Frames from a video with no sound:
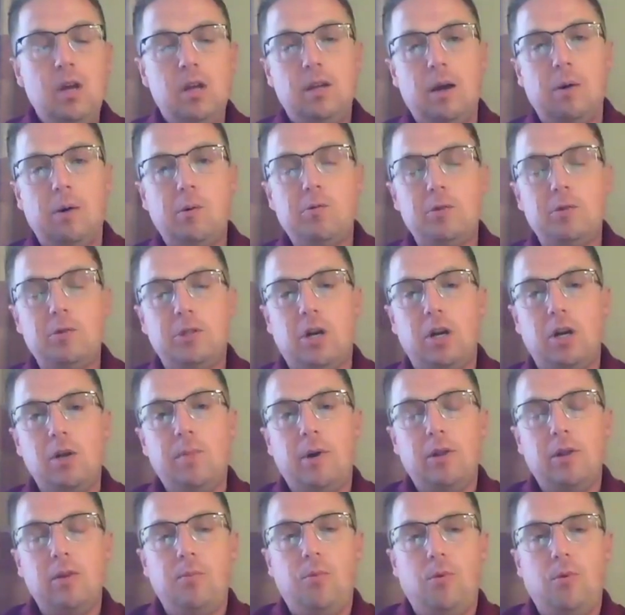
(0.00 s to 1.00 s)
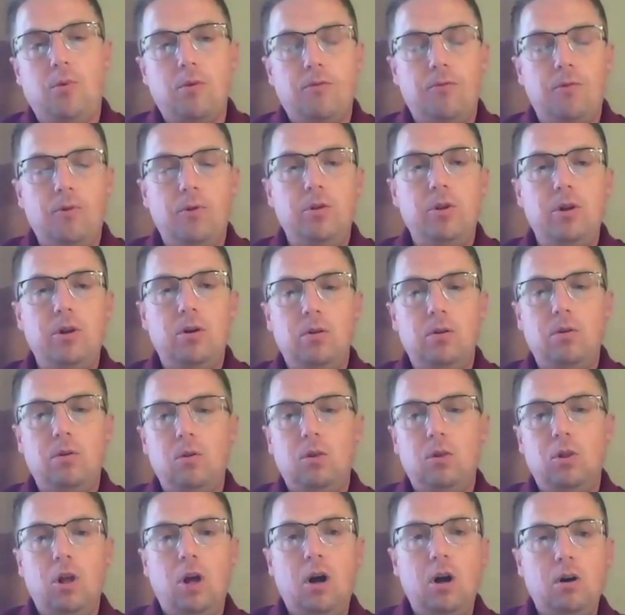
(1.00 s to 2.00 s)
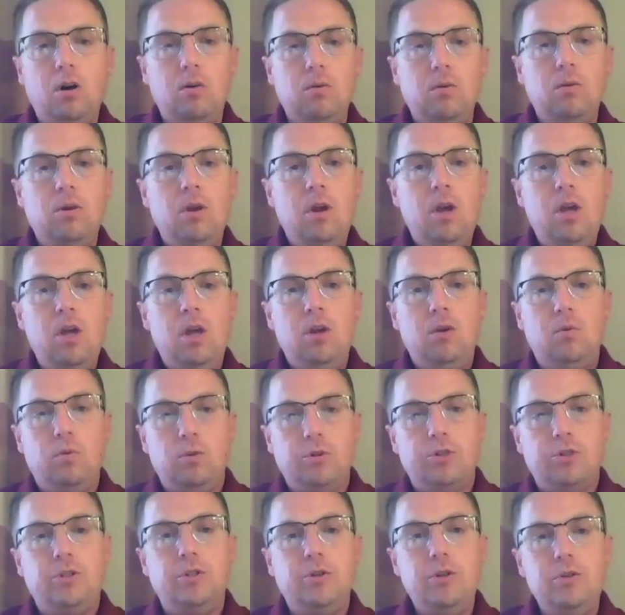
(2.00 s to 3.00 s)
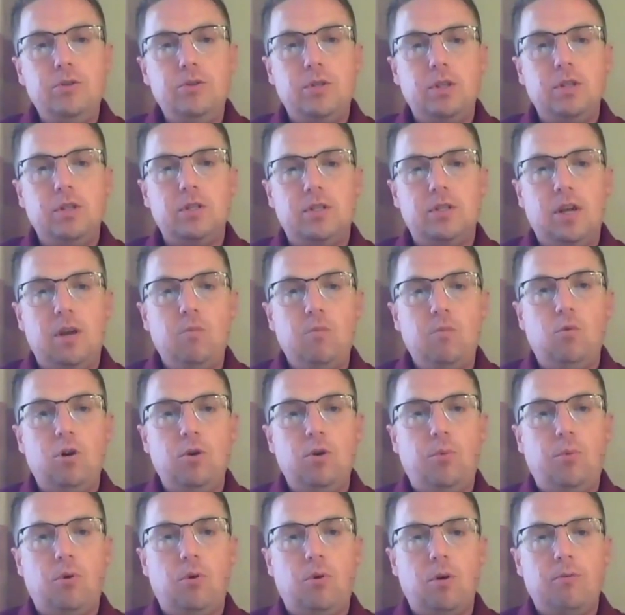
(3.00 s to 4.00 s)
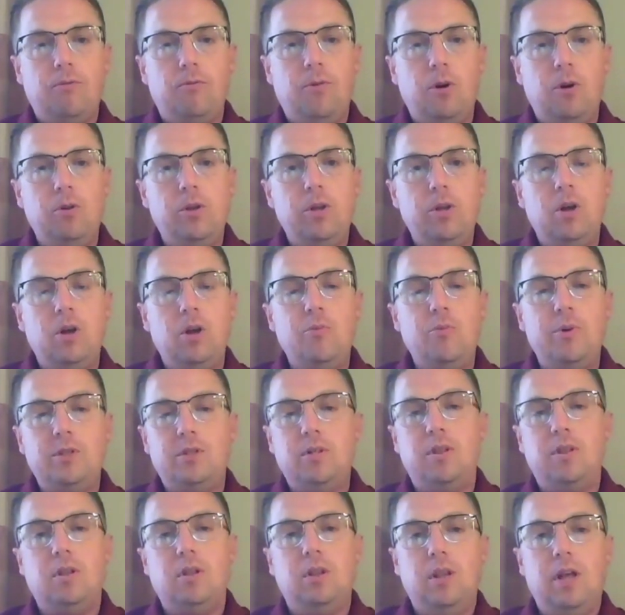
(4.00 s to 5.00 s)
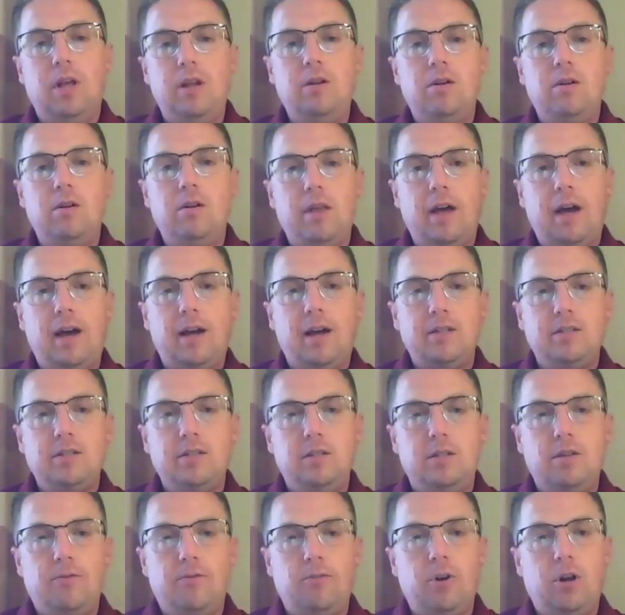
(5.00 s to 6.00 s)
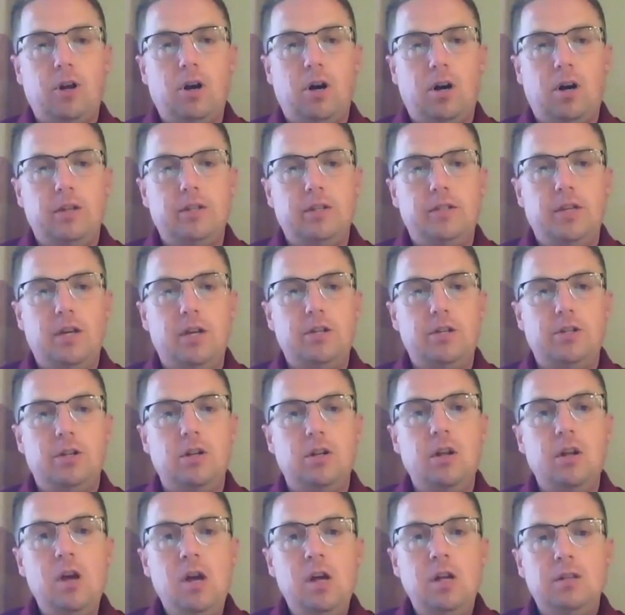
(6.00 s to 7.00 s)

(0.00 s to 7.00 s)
Now, when we're talking about the portfolio loan, we're still using the same word portfolio, but to the lender, that has a different connotation.